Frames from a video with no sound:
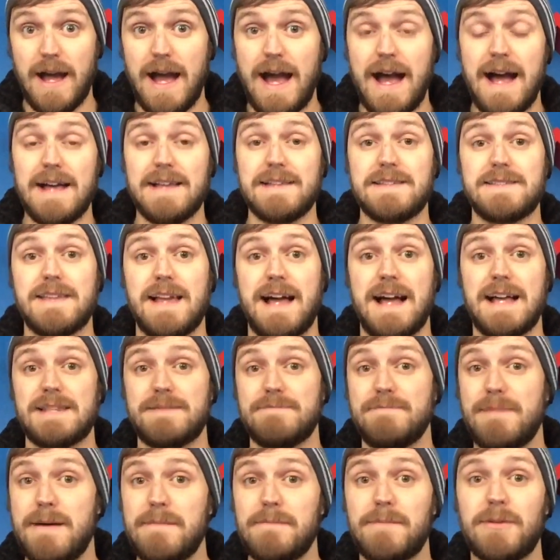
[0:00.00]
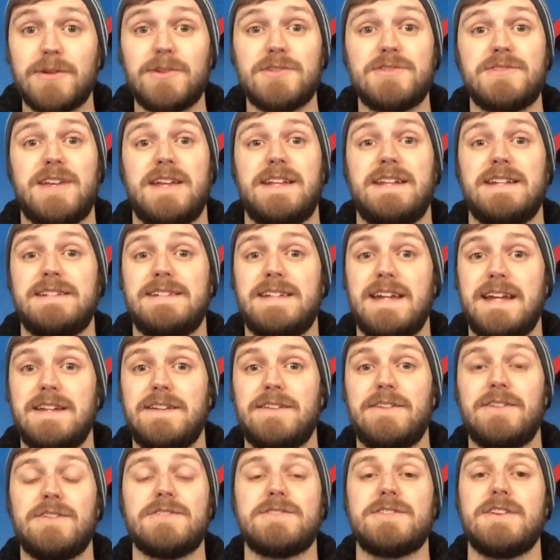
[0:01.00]
as members and
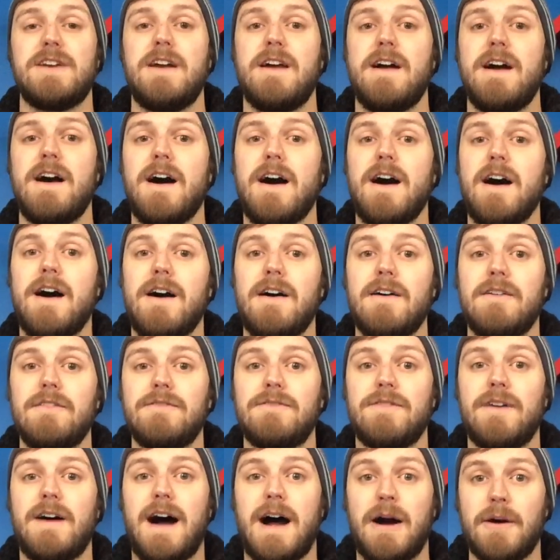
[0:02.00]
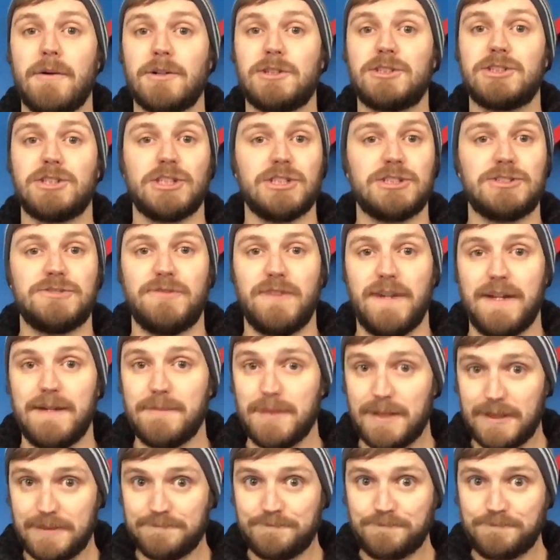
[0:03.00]
attenders of our church family.